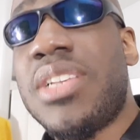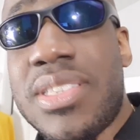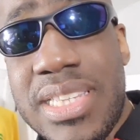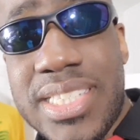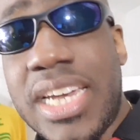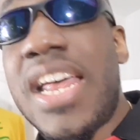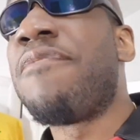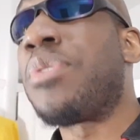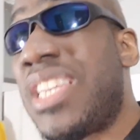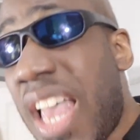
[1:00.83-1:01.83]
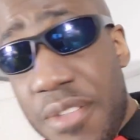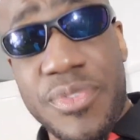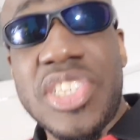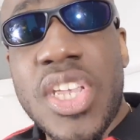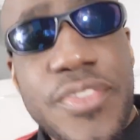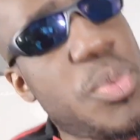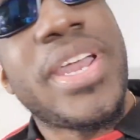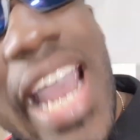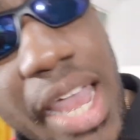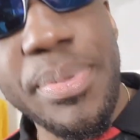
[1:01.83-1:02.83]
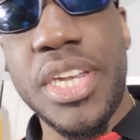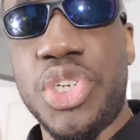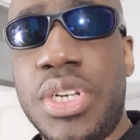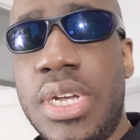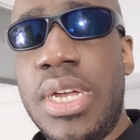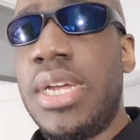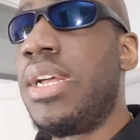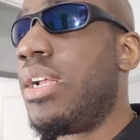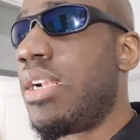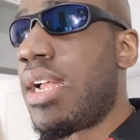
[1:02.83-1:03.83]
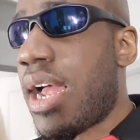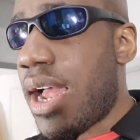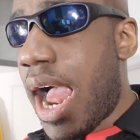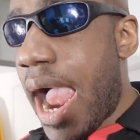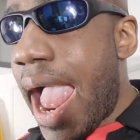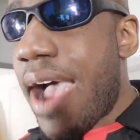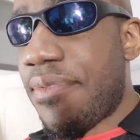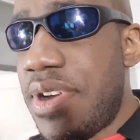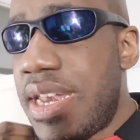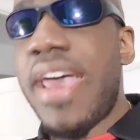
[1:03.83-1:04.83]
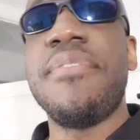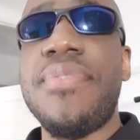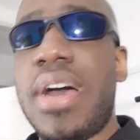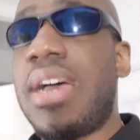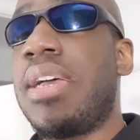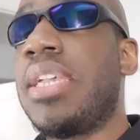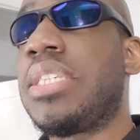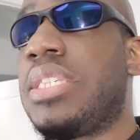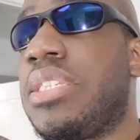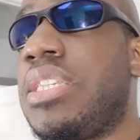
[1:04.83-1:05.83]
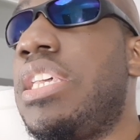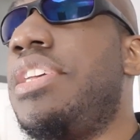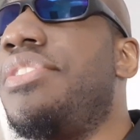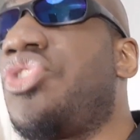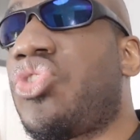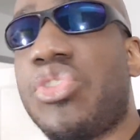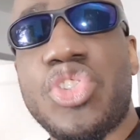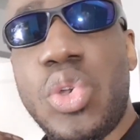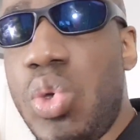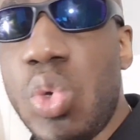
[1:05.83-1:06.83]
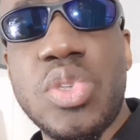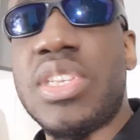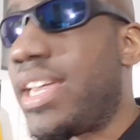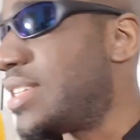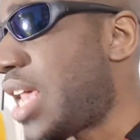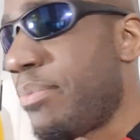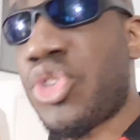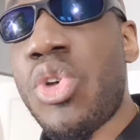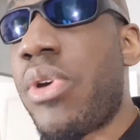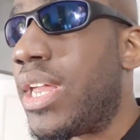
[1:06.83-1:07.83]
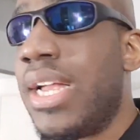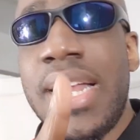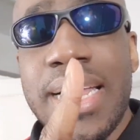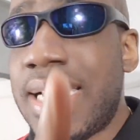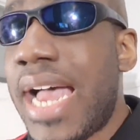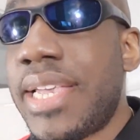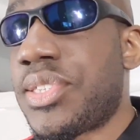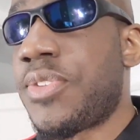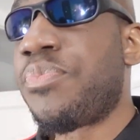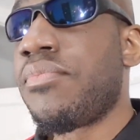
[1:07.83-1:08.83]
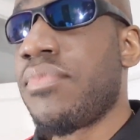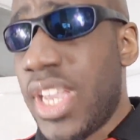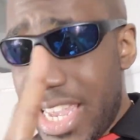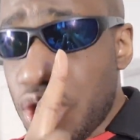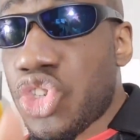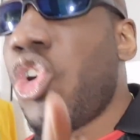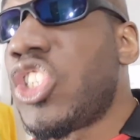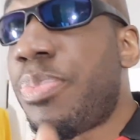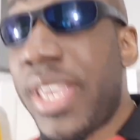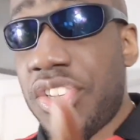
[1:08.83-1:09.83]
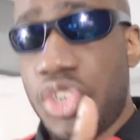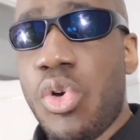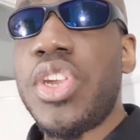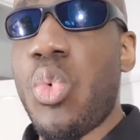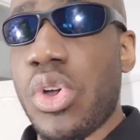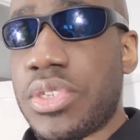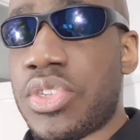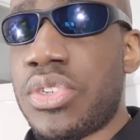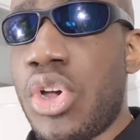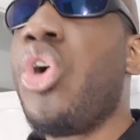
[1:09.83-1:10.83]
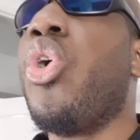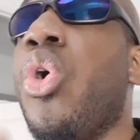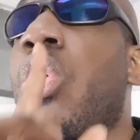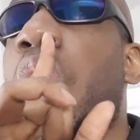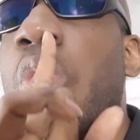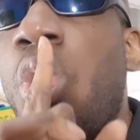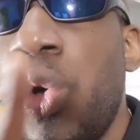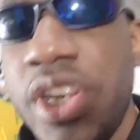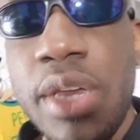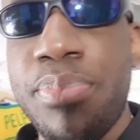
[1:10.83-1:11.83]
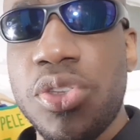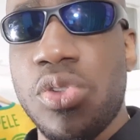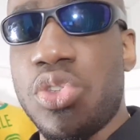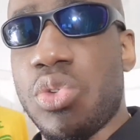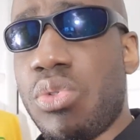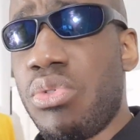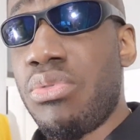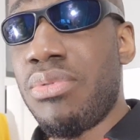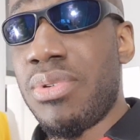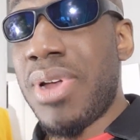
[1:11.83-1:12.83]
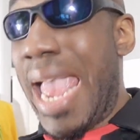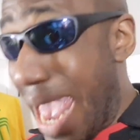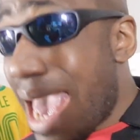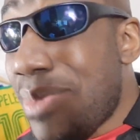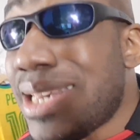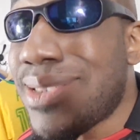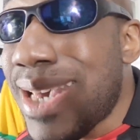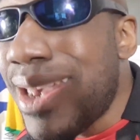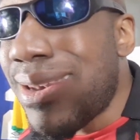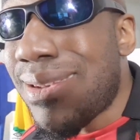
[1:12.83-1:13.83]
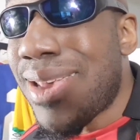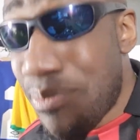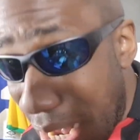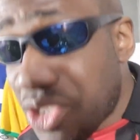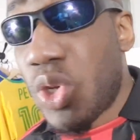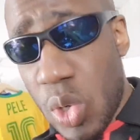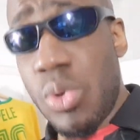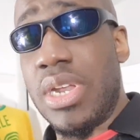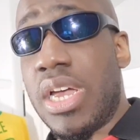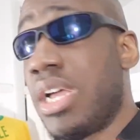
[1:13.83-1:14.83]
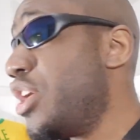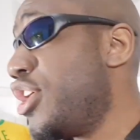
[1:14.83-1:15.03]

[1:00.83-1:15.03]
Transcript: chances in the second half, in that first half, you were garbage. I have never seen such losers like this. I'm sorry. Guys, insult PSG all you want. Who did they bottle to? MSN, Barcelona,